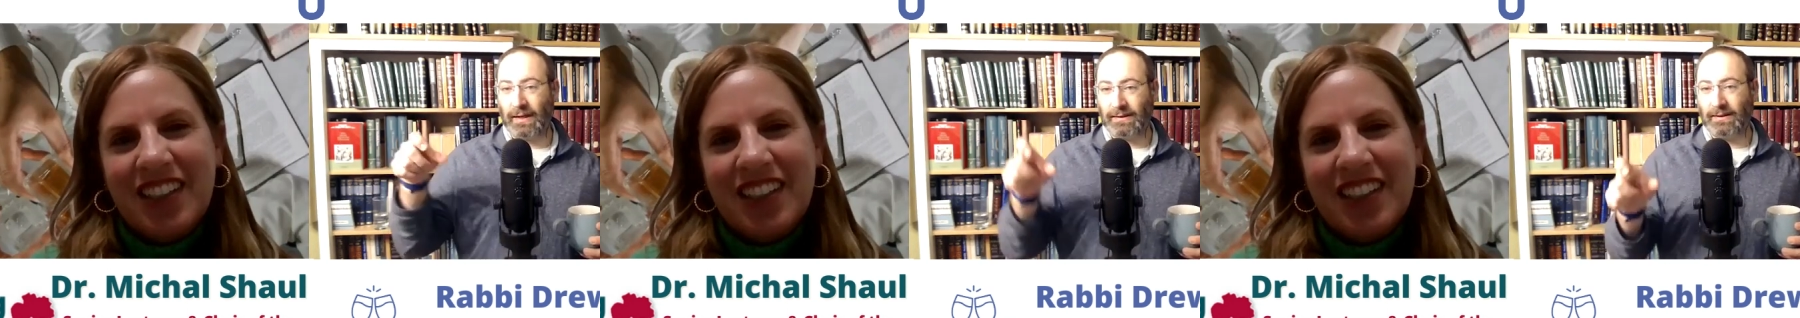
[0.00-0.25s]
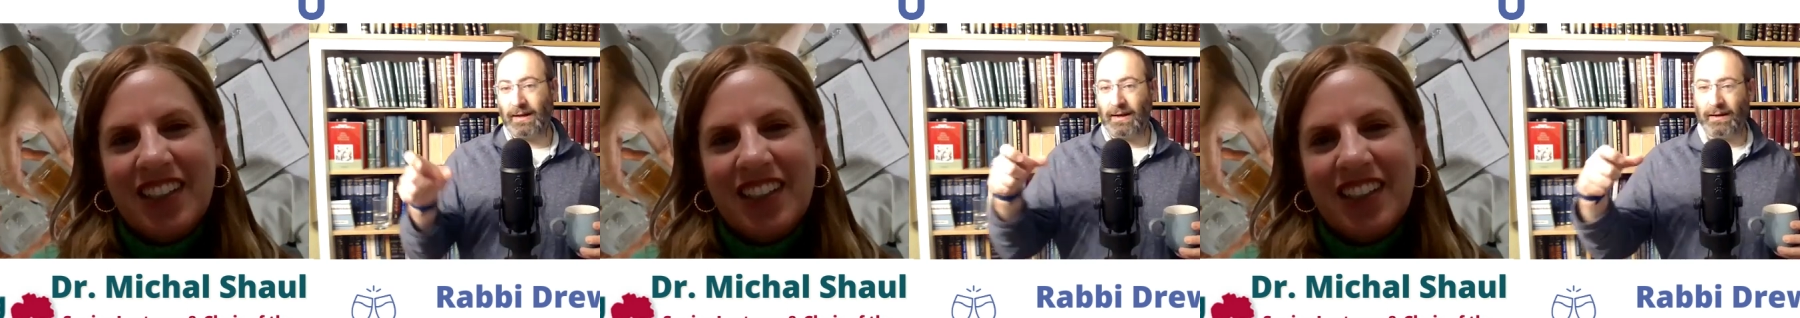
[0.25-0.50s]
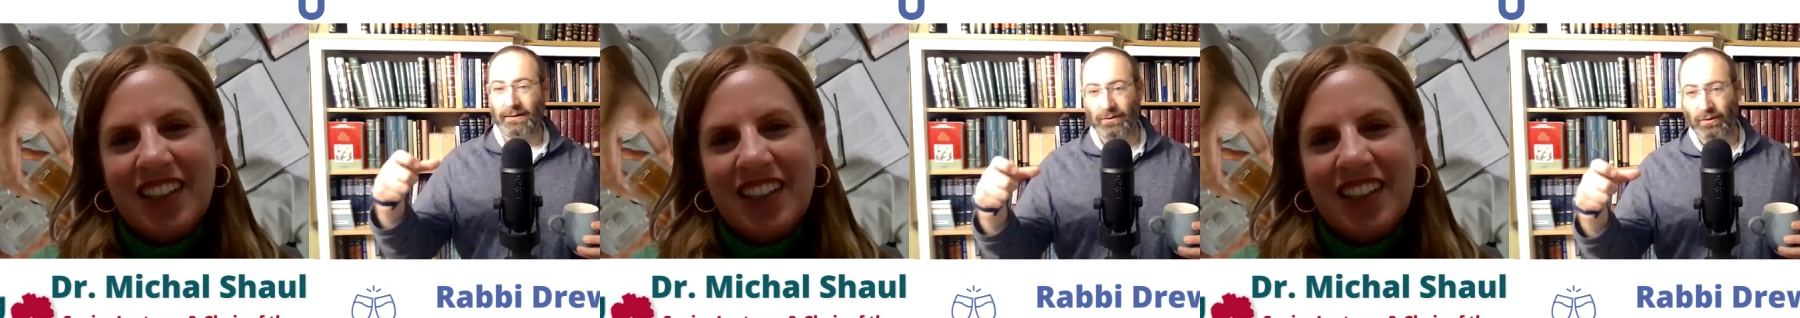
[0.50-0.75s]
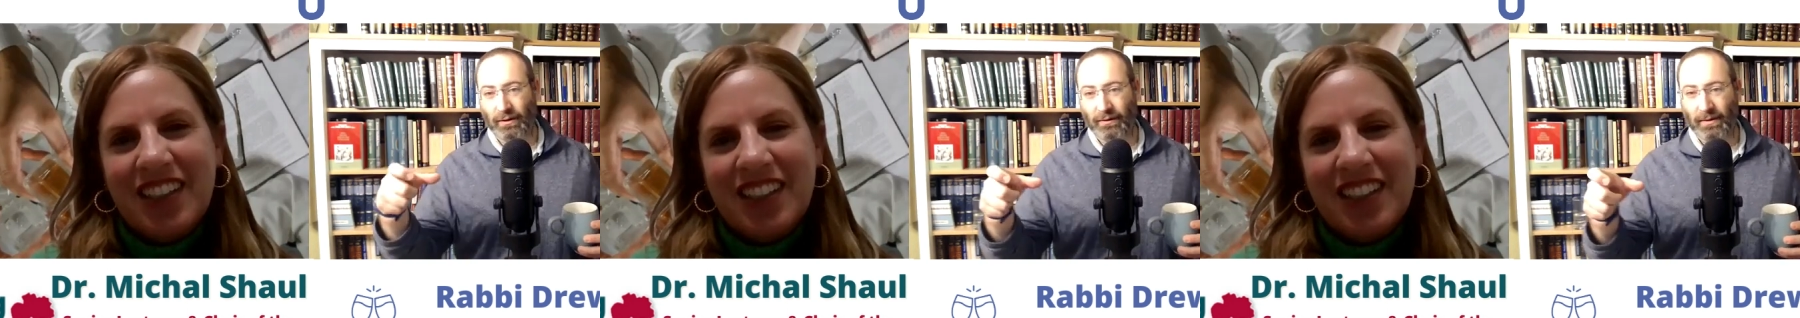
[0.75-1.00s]
Speaker 1: designated
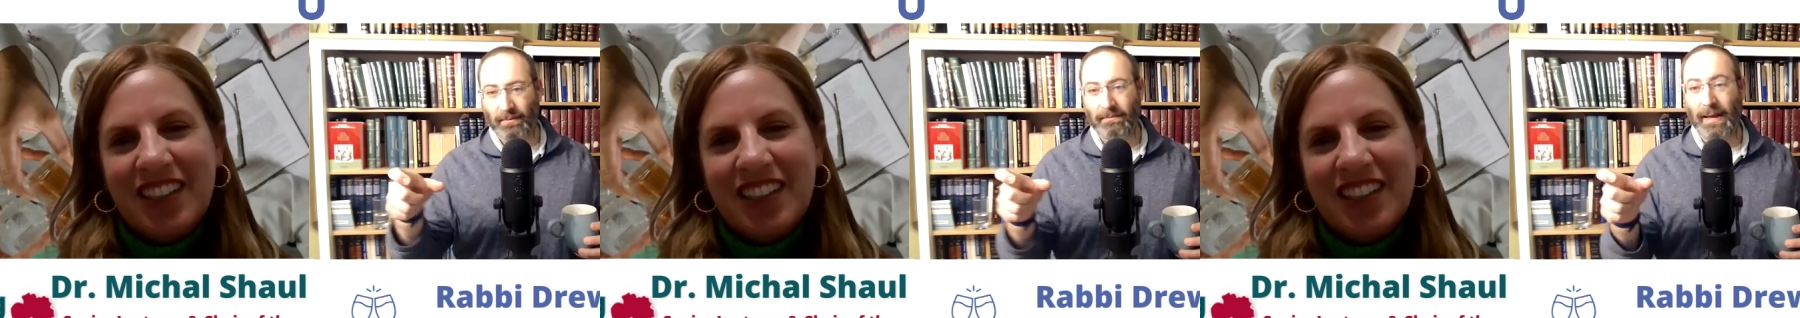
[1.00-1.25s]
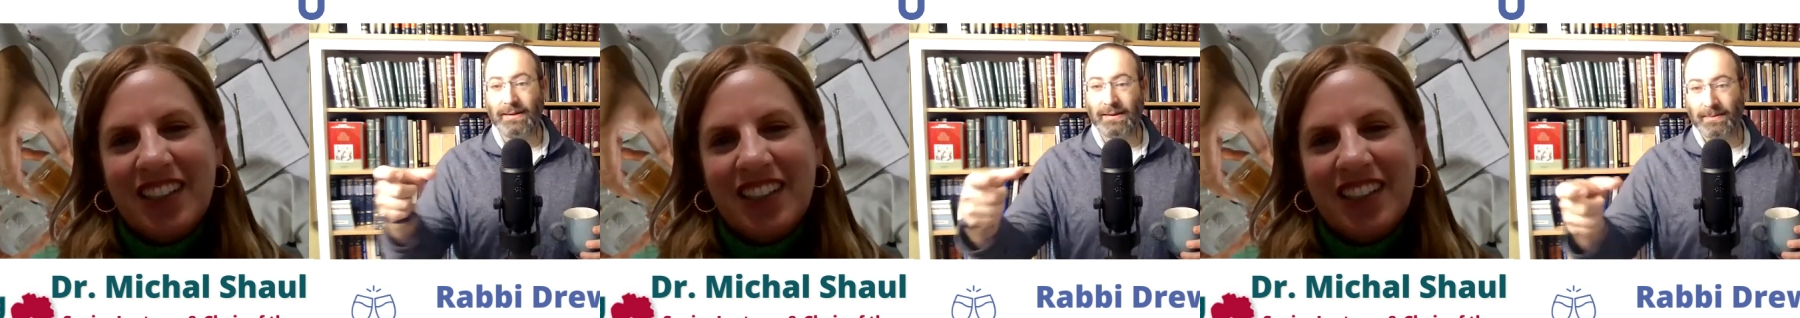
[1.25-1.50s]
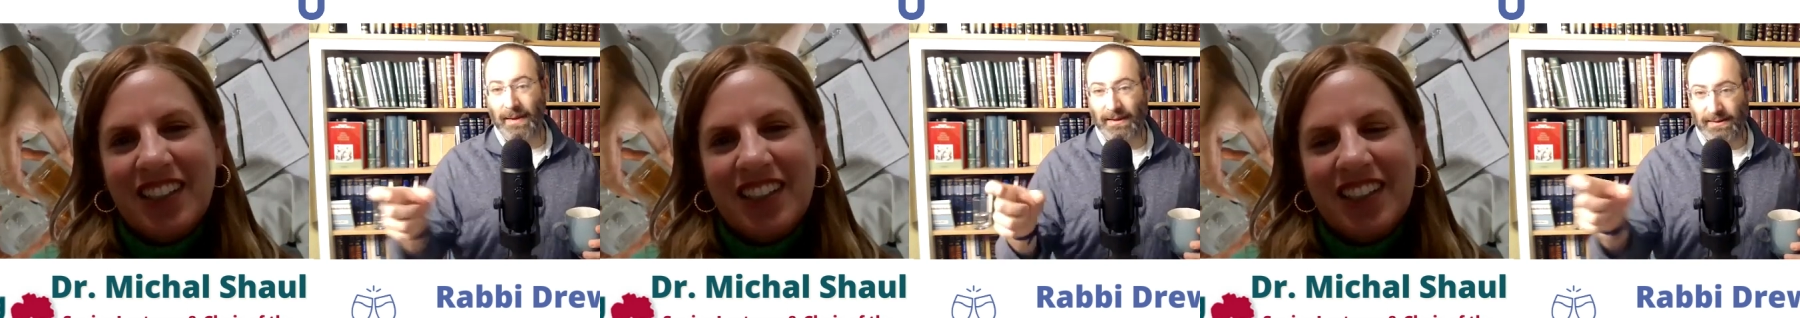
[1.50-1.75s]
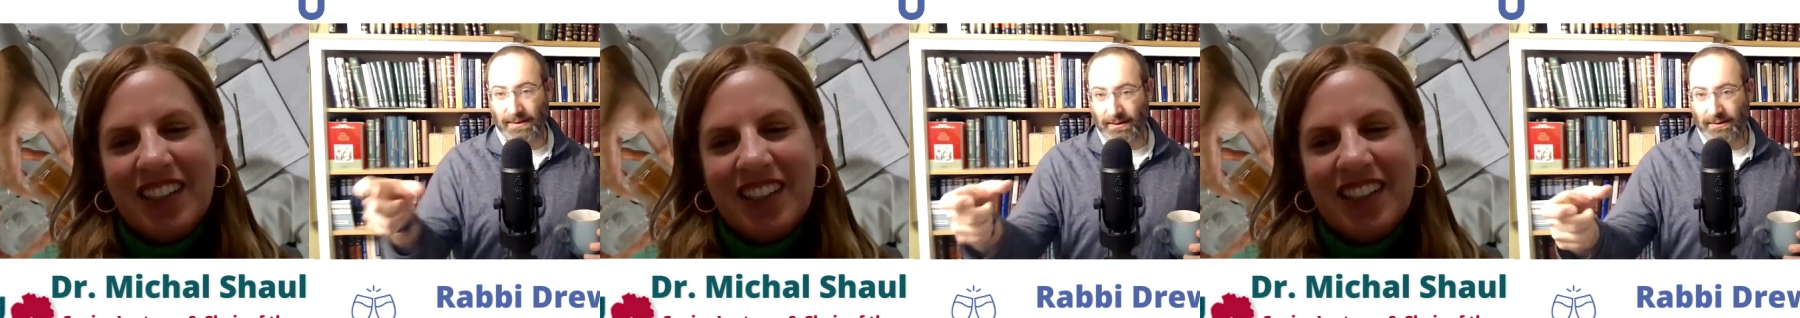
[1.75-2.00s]
sort of men
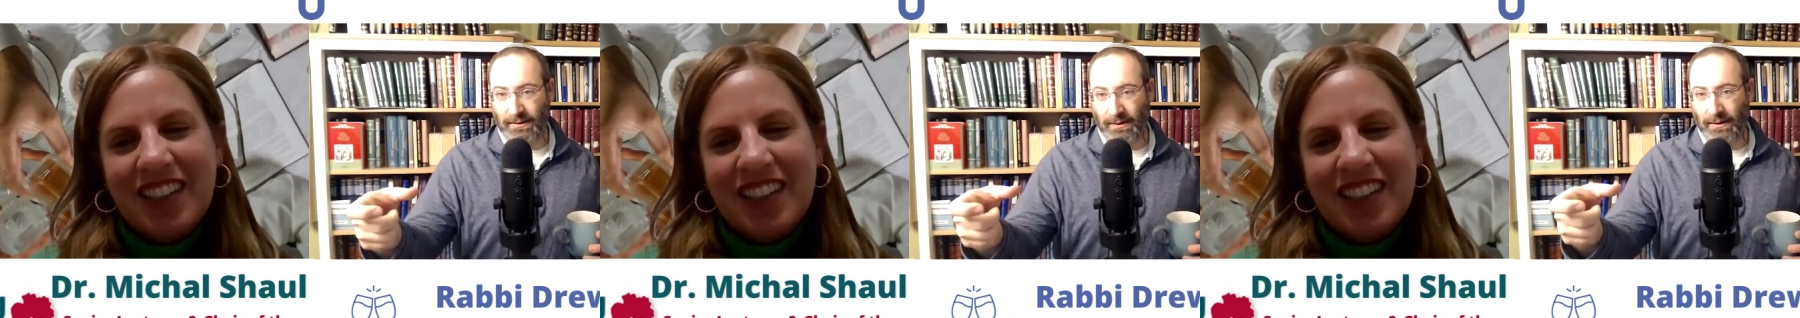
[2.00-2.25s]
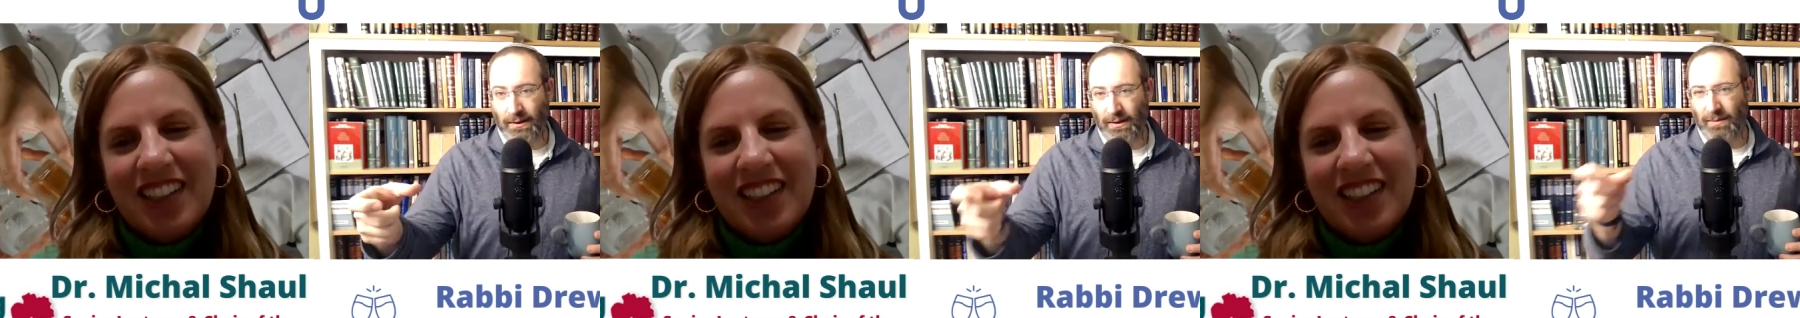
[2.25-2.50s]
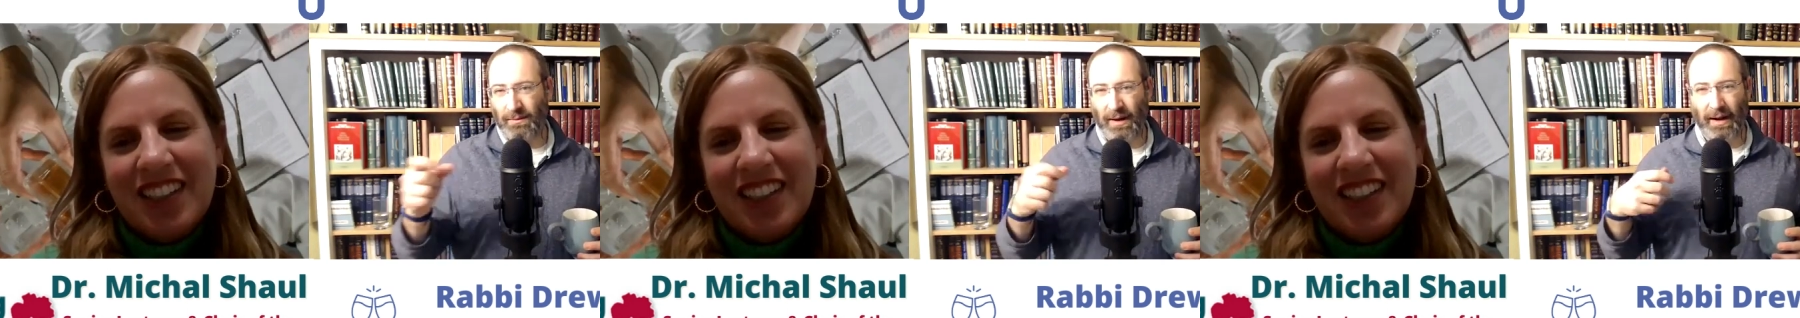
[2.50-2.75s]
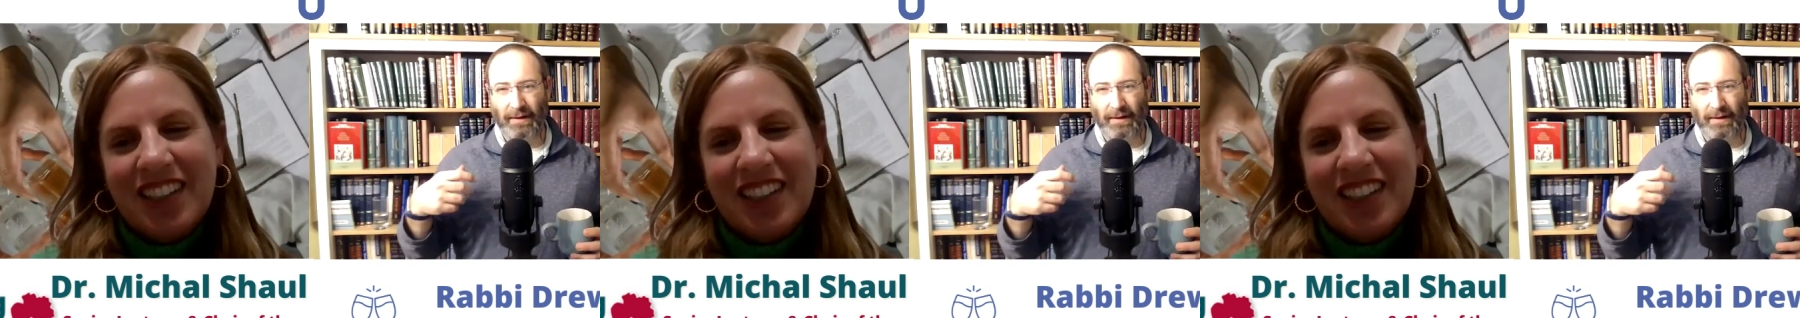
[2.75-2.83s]
spaces, but